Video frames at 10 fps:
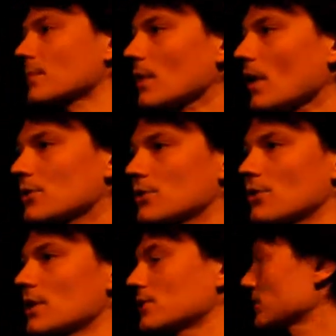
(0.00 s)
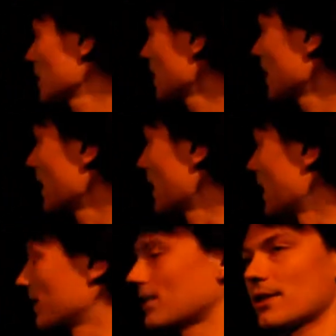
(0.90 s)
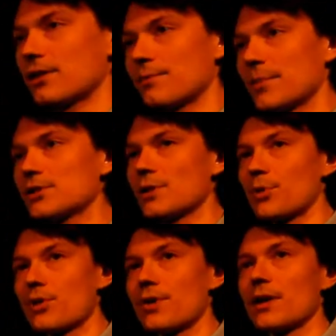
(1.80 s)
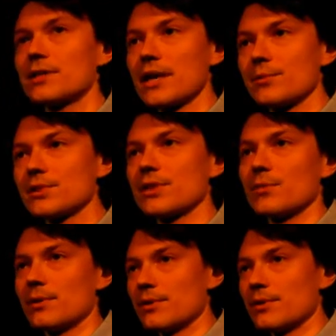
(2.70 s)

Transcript: So these basically, prototypes have